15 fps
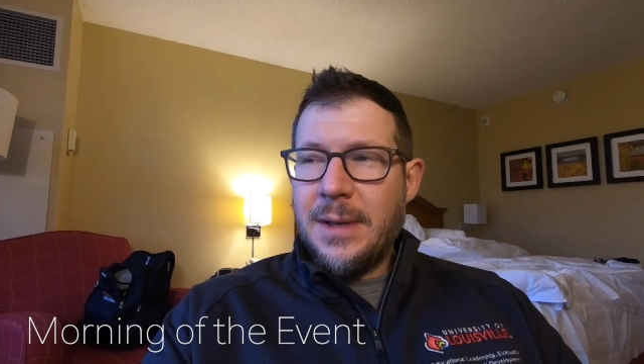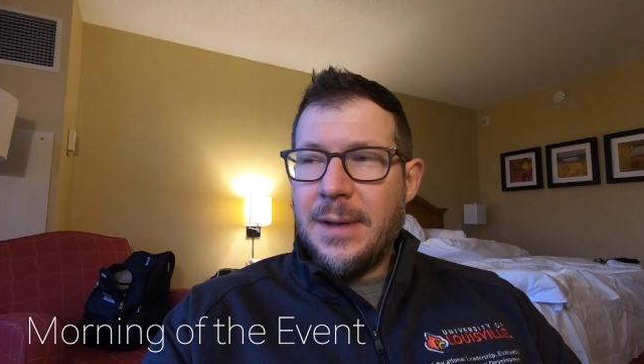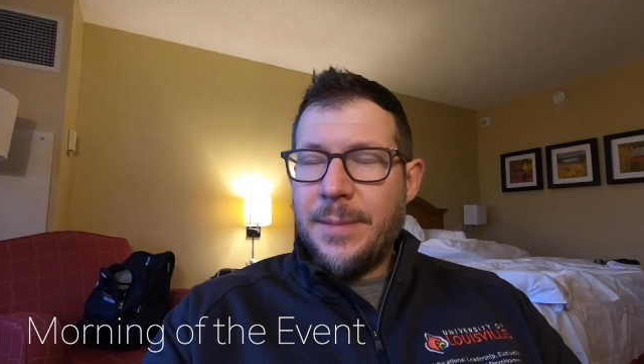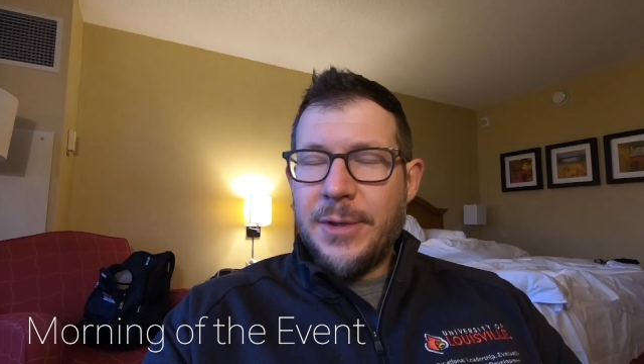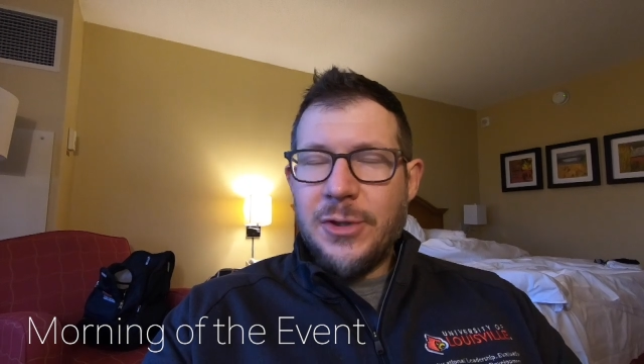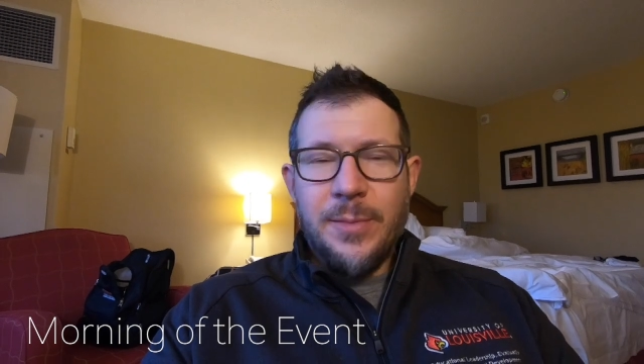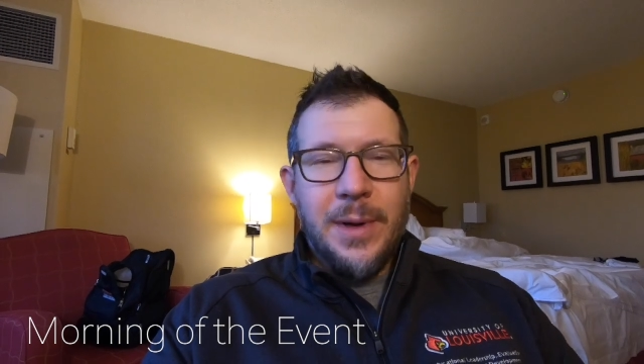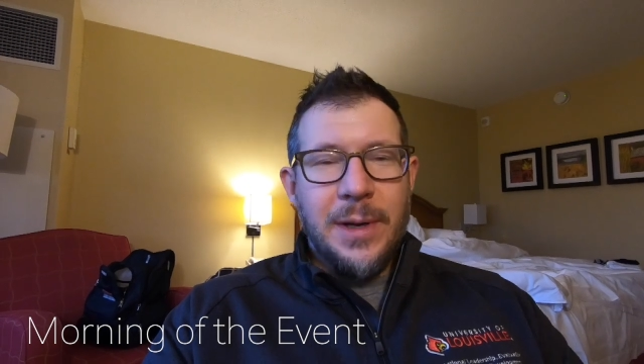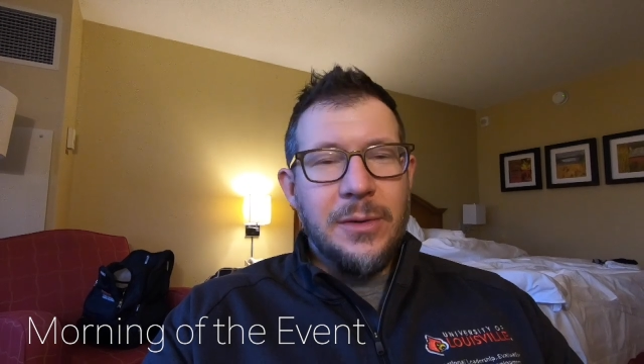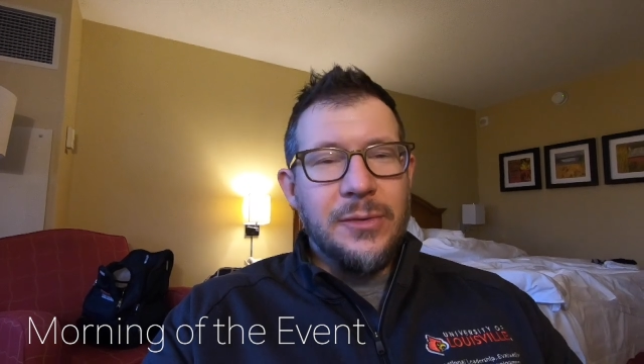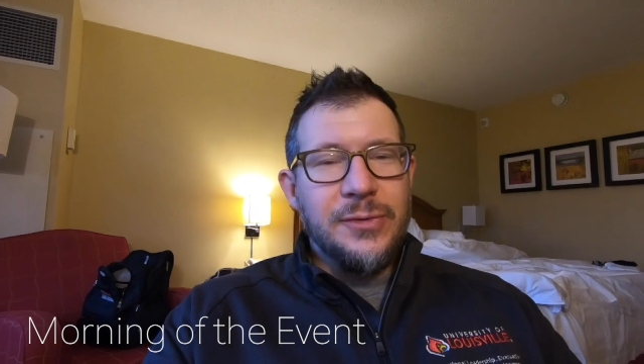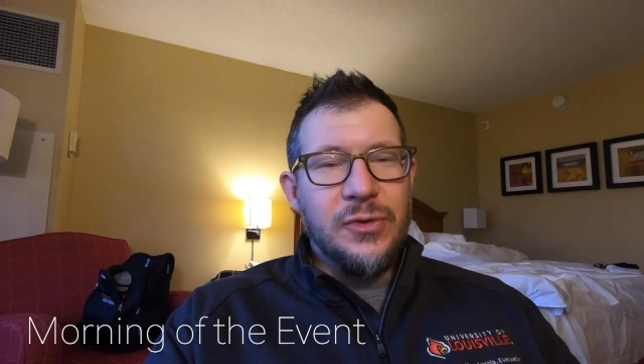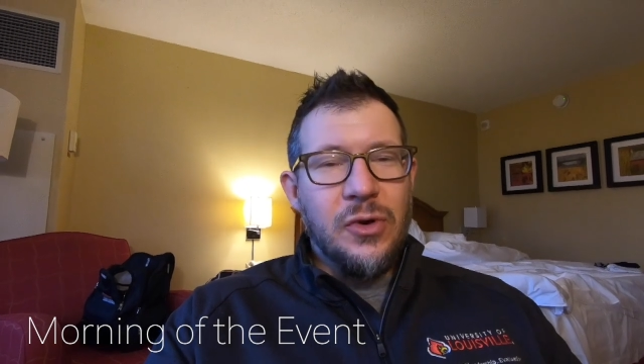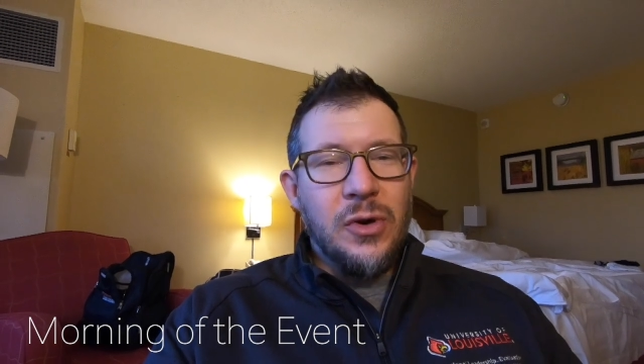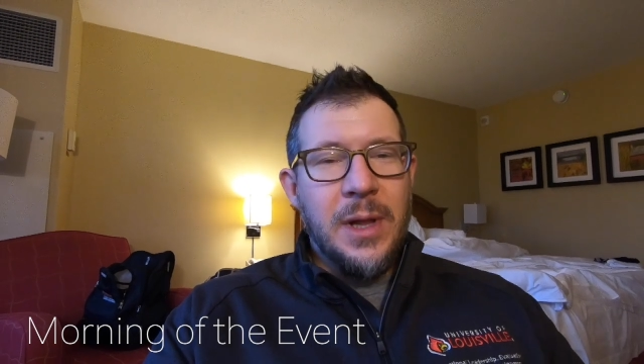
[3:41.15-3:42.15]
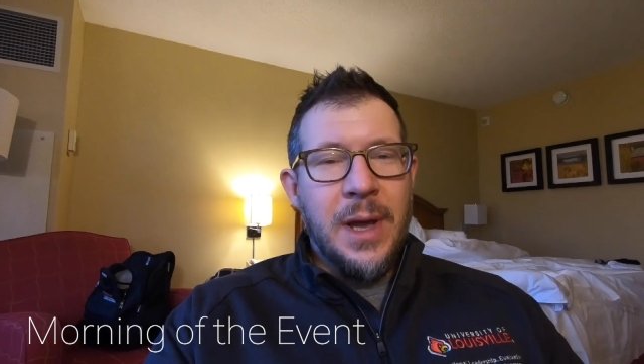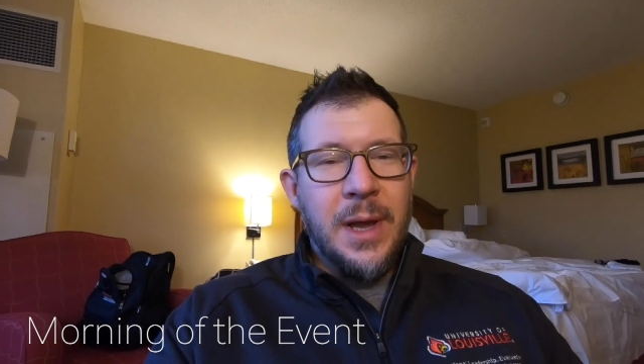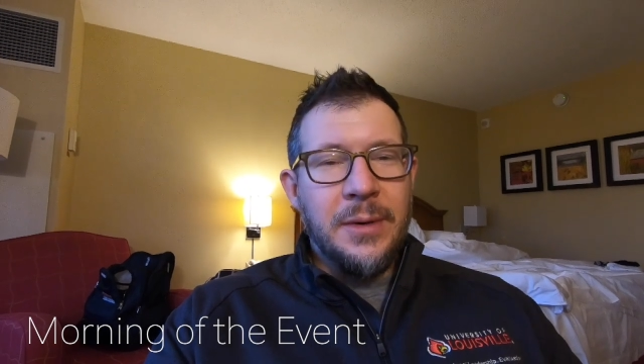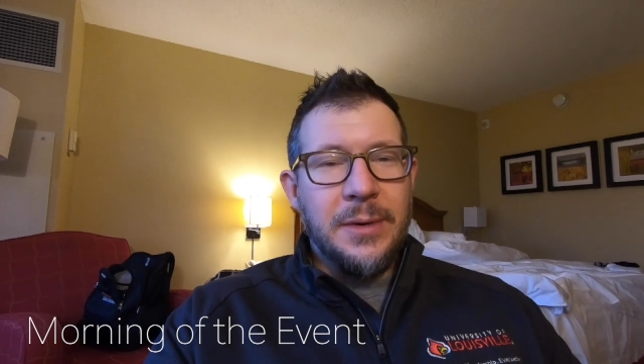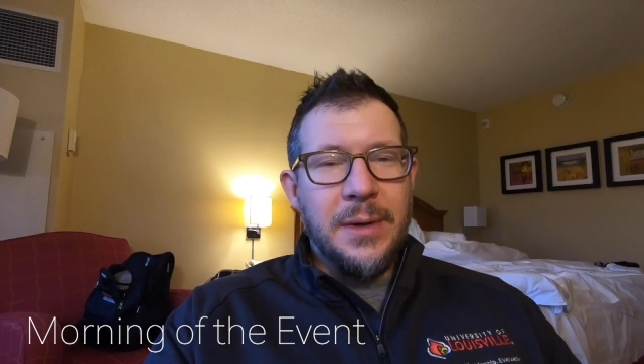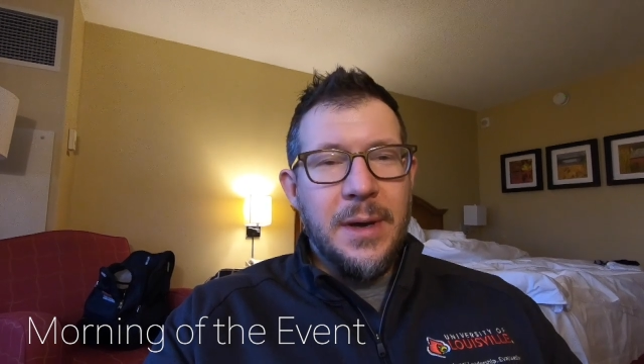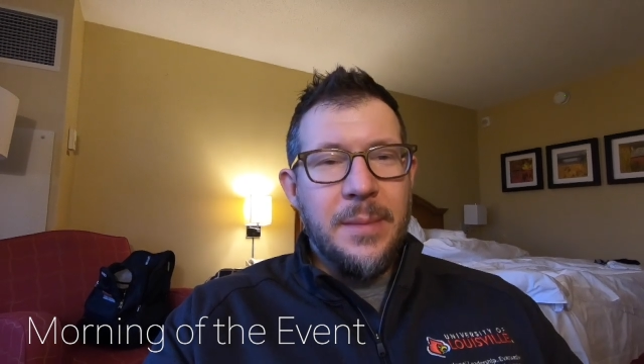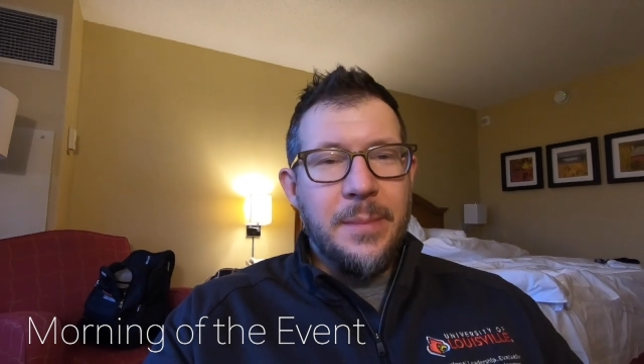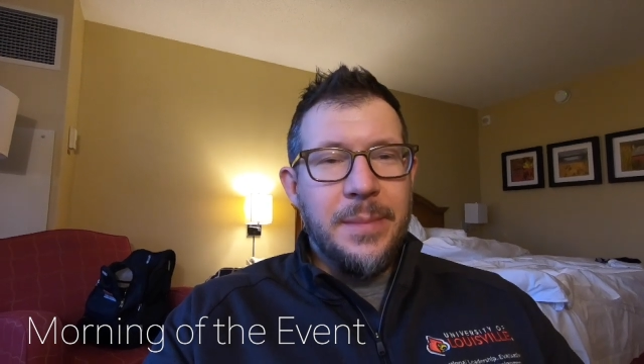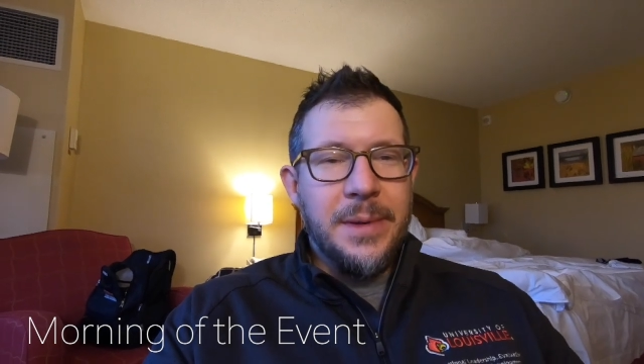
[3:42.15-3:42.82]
make sure my clothes are all ironed up